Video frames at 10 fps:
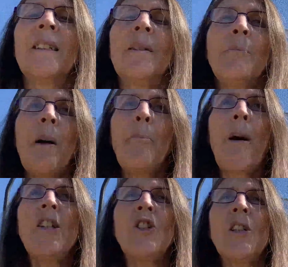That
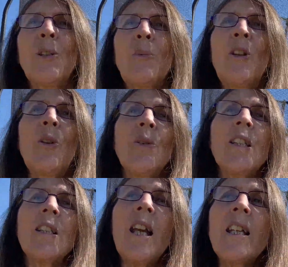patience with your
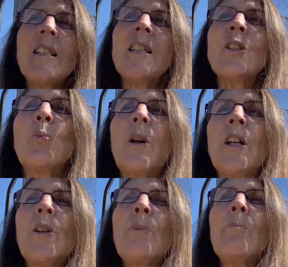snakes is one
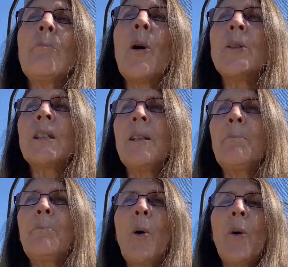of the most
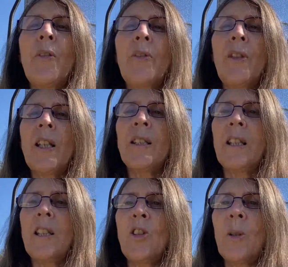important things
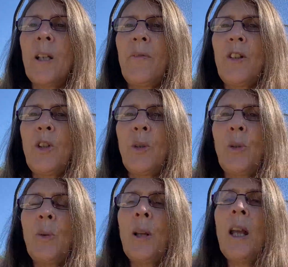that you'll ever
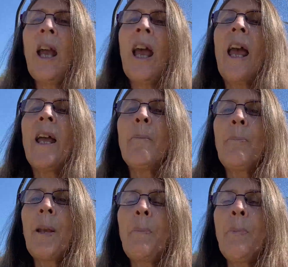do, and
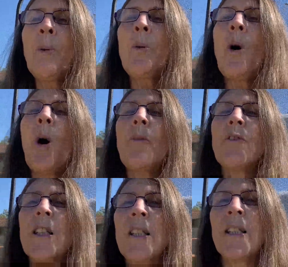people
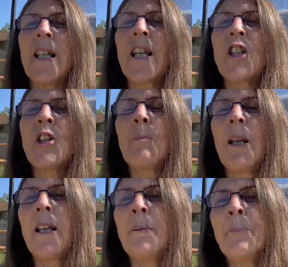often say to me,